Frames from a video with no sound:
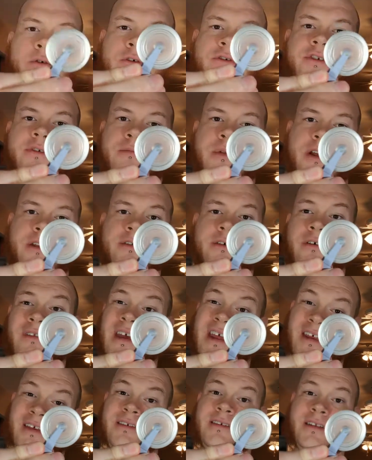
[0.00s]
of course his blade saw
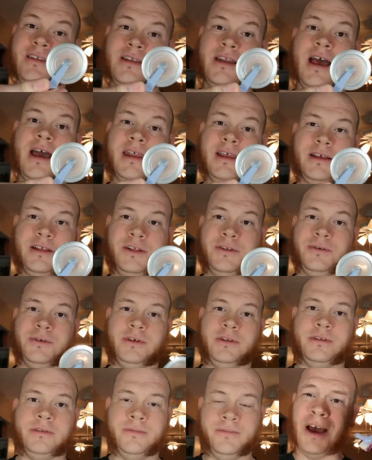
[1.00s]
that is not
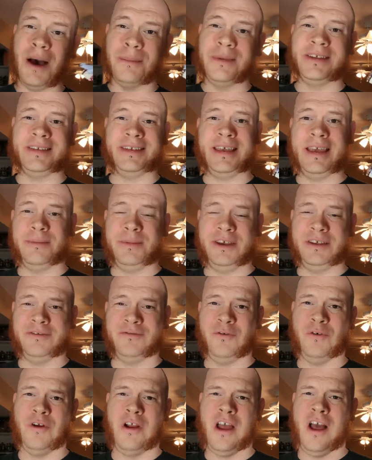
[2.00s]
included. Dumbest gimmicks
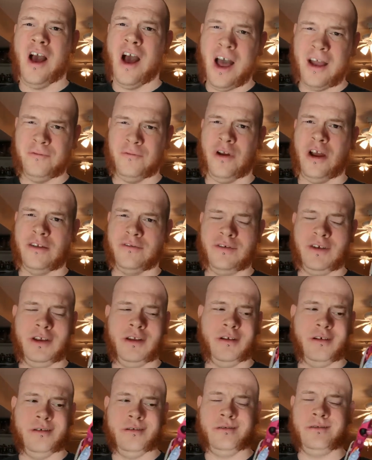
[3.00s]
for a Hot Rod
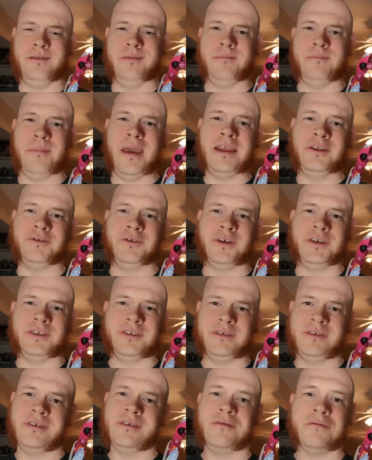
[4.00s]
figure,
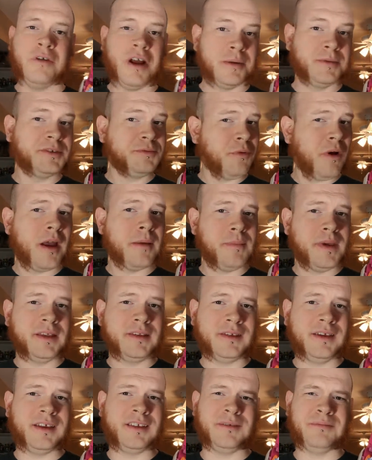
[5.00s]
Matrix. Rodimus Prime
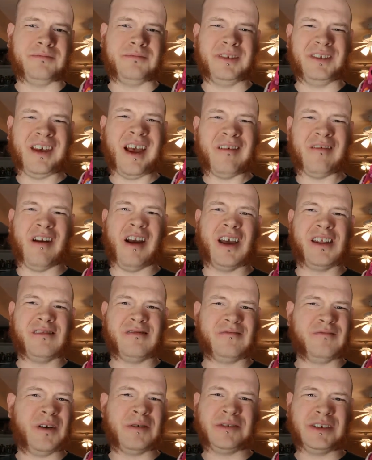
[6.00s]
makes sense, but it's Hot Rod.
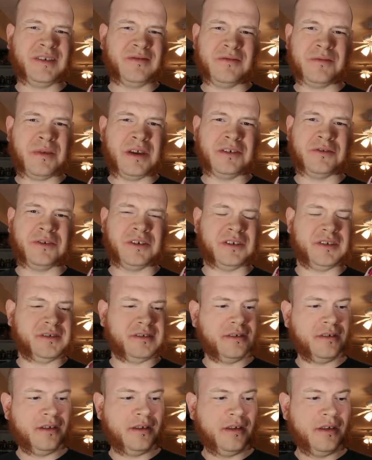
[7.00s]
Why would you give him a Matrix?
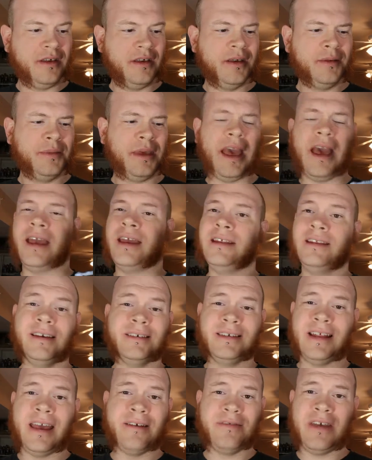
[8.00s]
Yeah, he
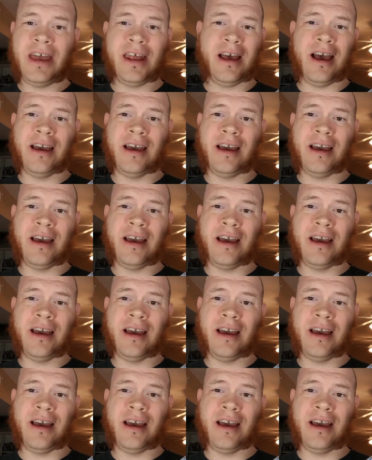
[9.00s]
doesn't have that